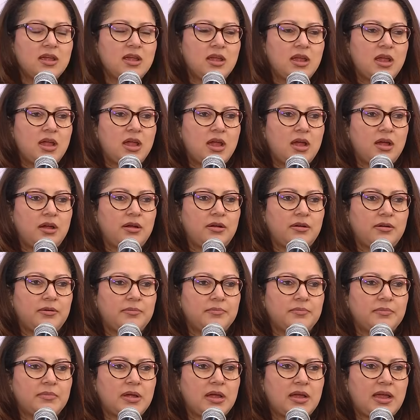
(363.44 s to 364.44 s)

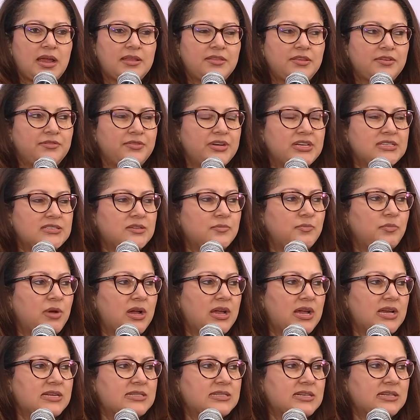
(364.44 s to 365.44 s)
and the reason
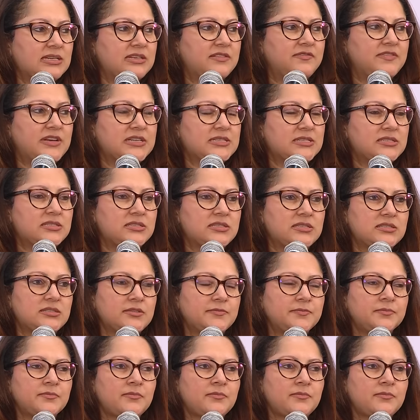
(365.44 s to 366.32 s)
why I tell investors